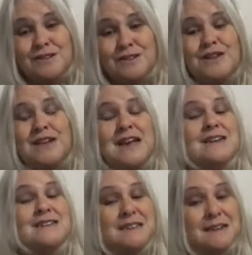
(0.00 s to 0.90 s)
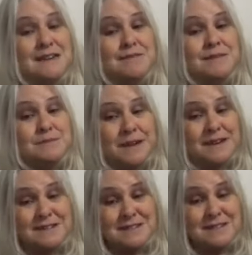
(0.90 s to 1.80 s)
Learning how to take up
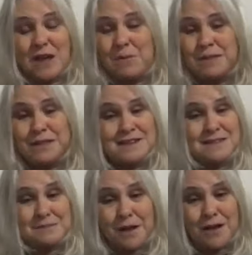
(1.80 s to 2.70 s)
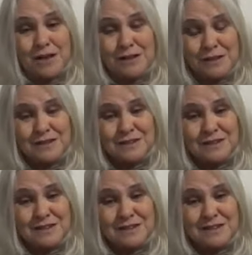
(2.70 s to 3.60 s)
space and not play small,
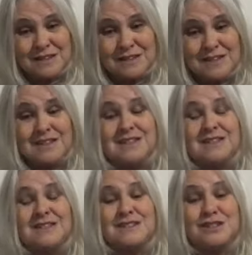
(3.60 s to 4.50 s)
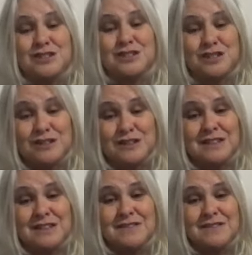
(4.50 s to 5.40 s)
it is the
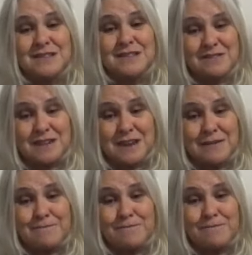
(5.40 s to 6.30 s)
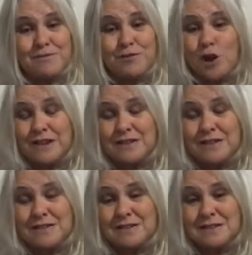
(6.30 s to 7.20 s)
journey of a lifetime for all of
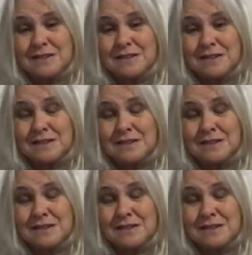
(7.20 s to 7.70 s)
us.